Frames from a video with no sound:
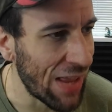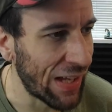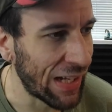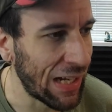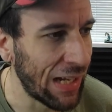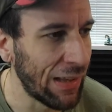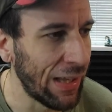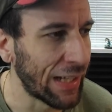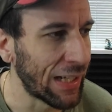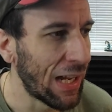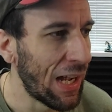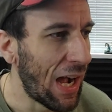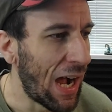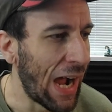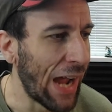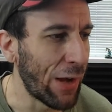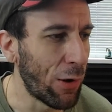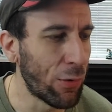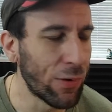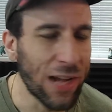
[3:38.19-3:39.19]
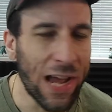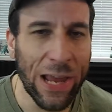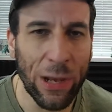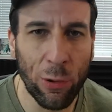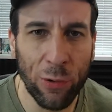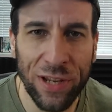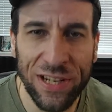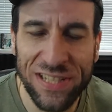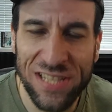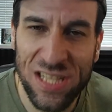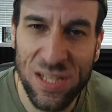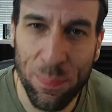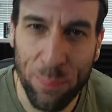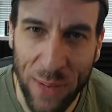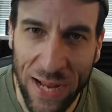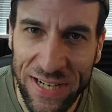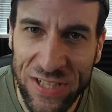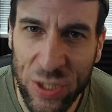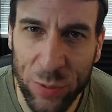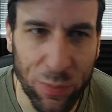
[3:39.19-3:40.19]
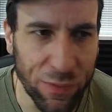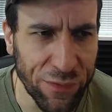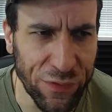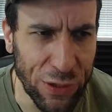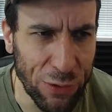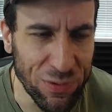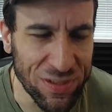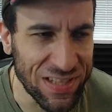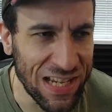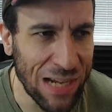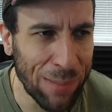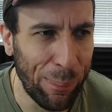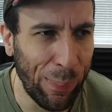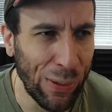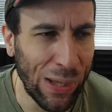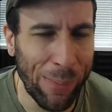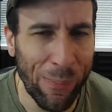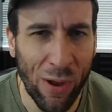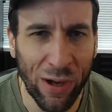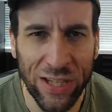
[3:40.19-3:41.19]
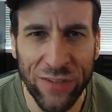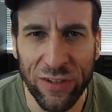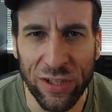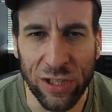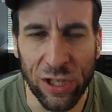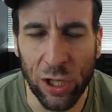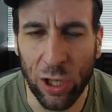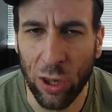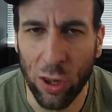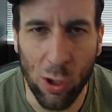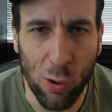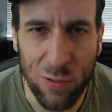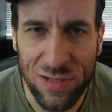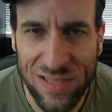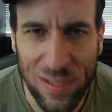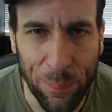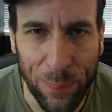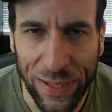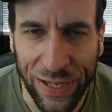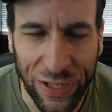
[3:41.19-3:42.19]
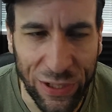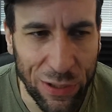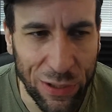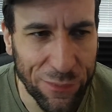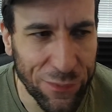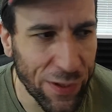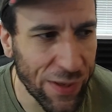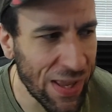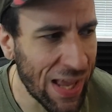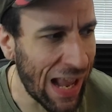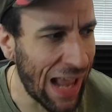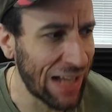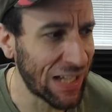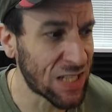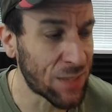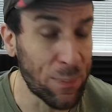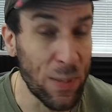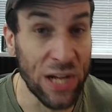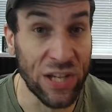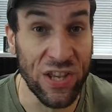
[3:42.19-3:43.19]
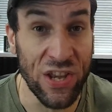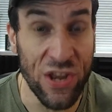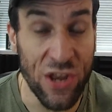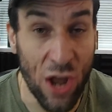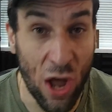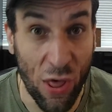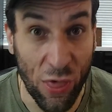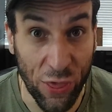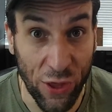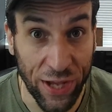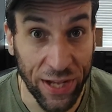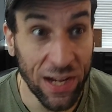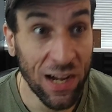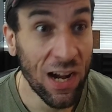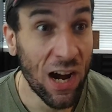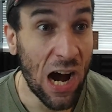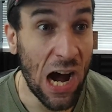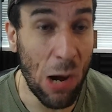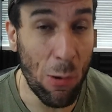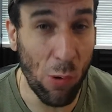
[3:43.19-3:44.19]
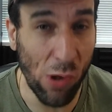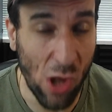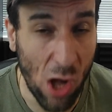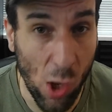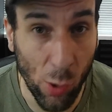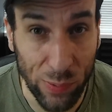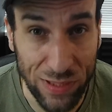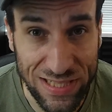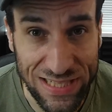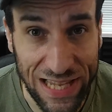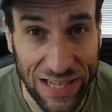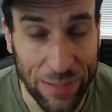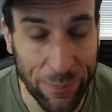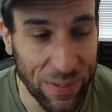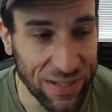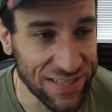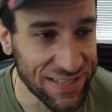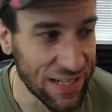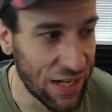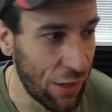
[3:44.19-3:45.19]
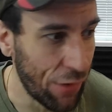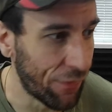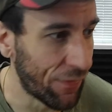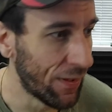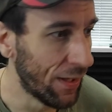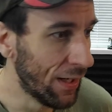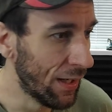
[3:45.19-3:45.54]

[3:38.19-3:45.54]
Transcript: Like like I don't I don't expect a review sample. I'm not even close to big enough for that. I expect nothing. I will always get it myself.